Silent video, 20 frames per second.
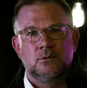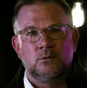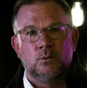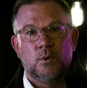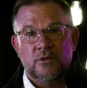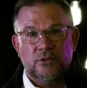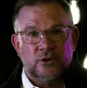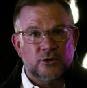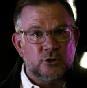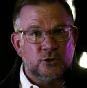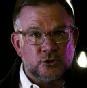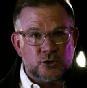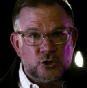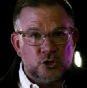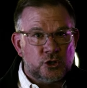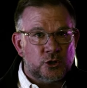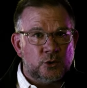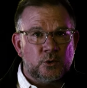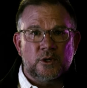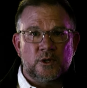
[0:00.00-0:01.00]
Whether you're
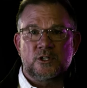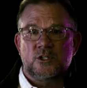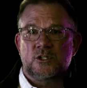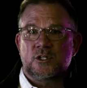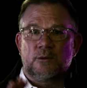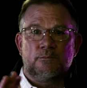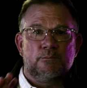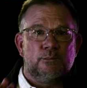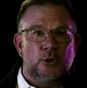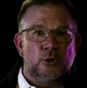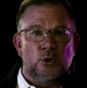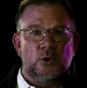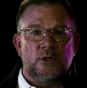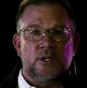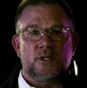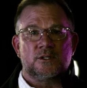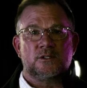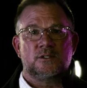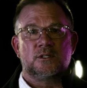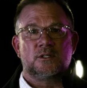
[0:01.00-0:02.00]
Jewish, a
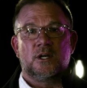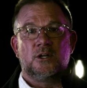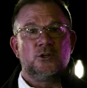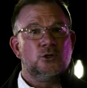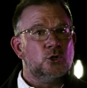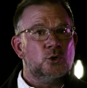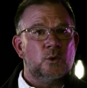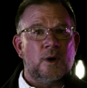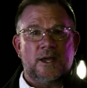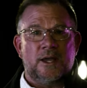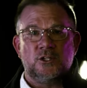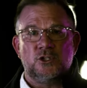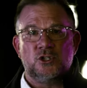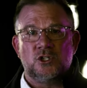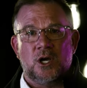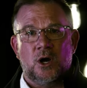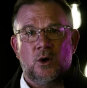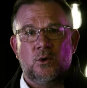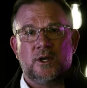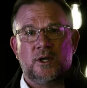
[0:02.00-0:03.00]
Buddhist, a New Age
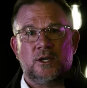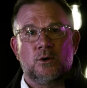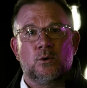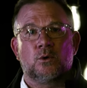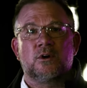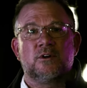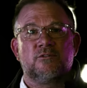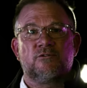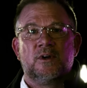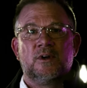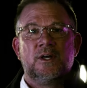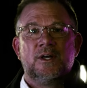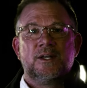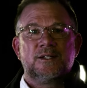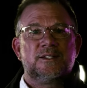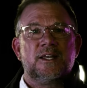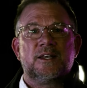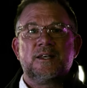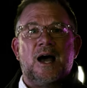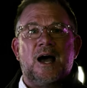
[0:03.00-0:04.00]
yogi, or have
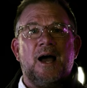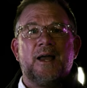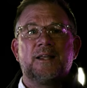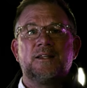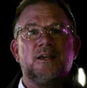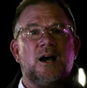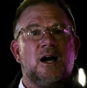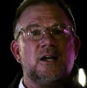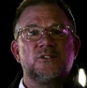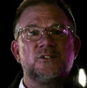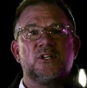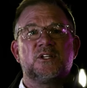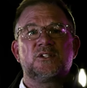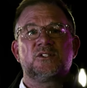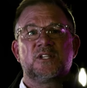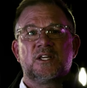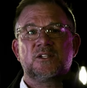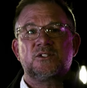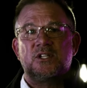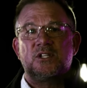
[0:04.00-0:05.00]
denied God's
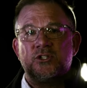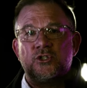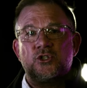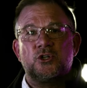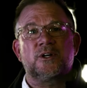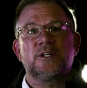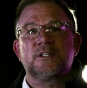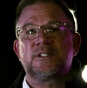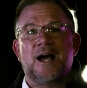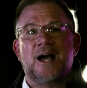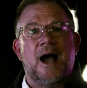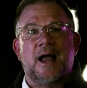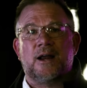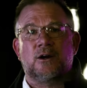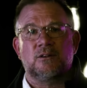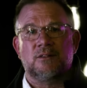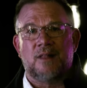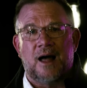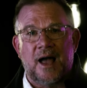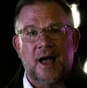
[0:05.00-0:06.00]
existence your
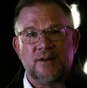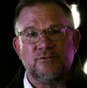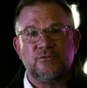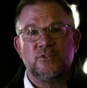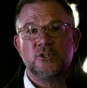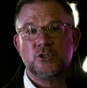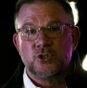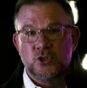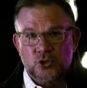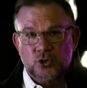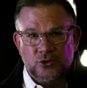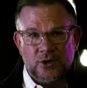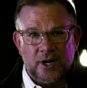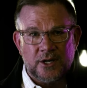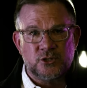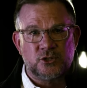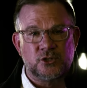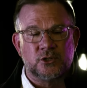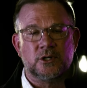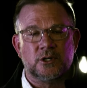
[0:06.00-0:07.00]
entire life, this
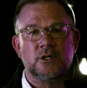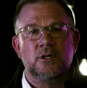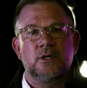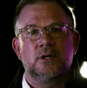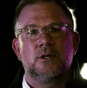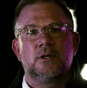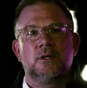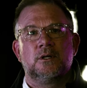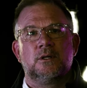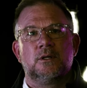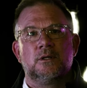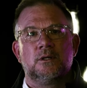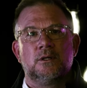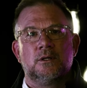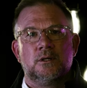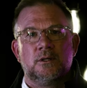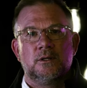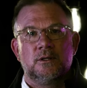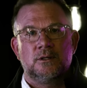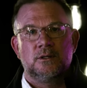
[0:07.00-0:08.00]
treasure,
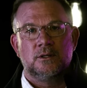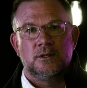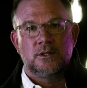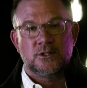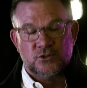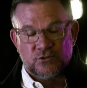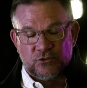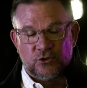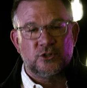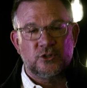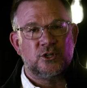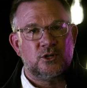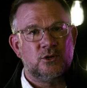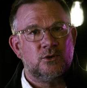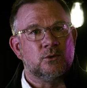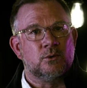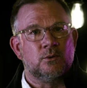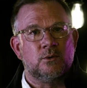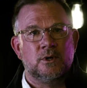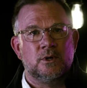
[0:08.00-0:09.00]
it's for
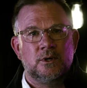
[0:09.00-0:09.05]
you.